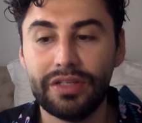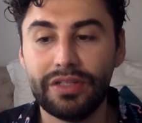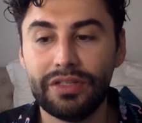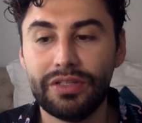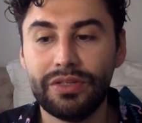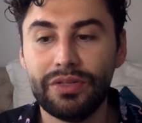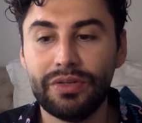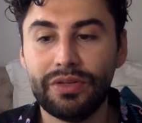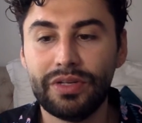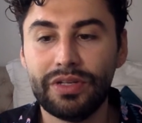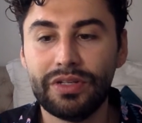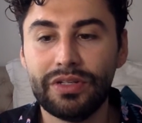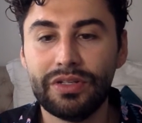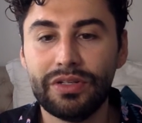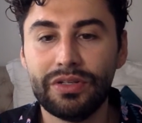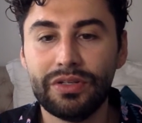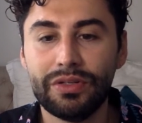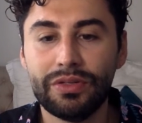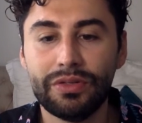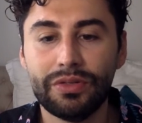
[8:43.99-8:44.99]
you can
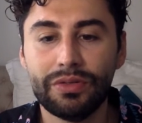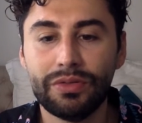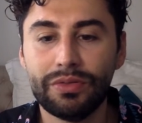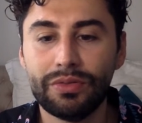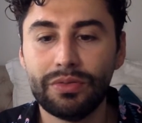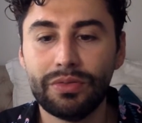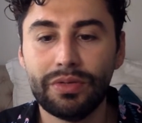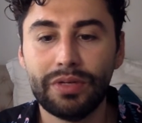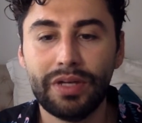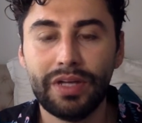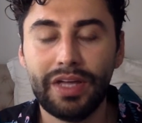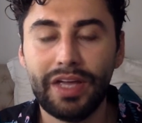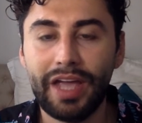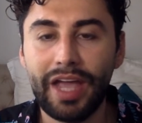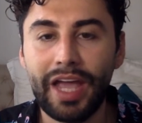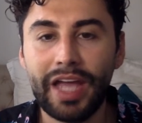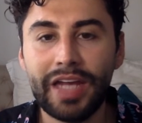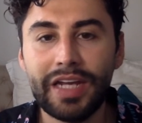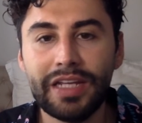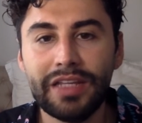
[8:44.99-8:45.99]
do
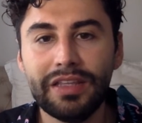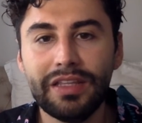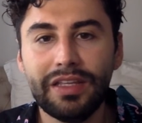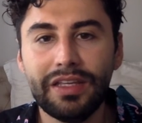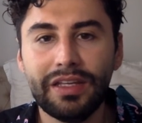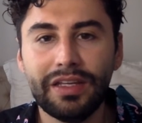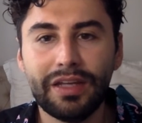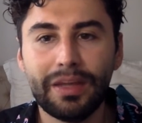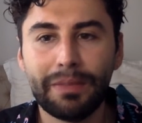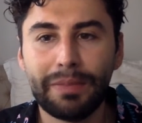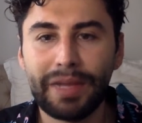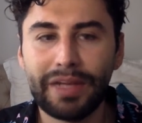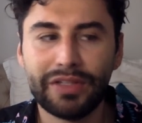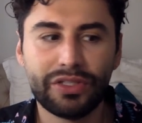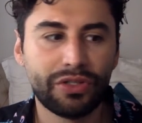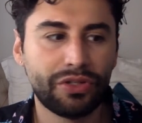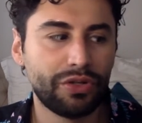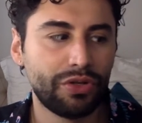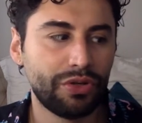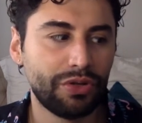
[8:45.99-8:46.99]
anything, a
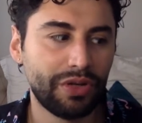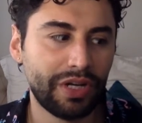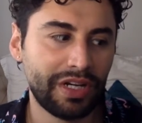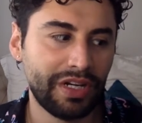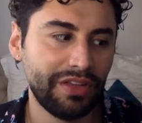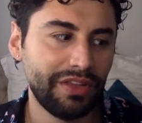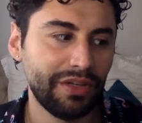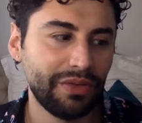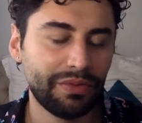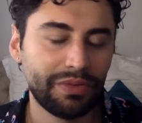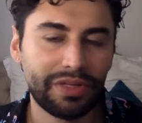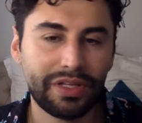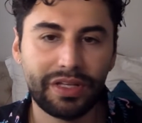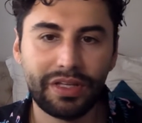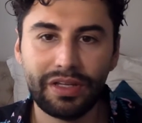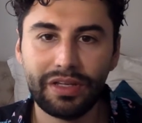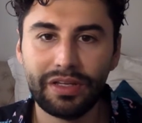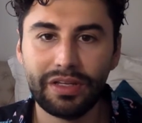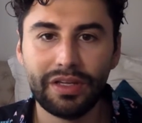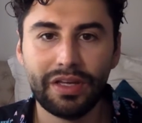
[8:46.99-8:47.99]
bicycle, anything
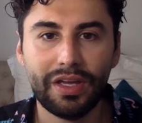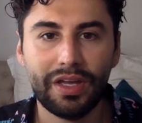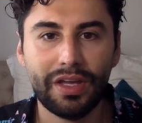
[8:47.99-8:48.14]
really,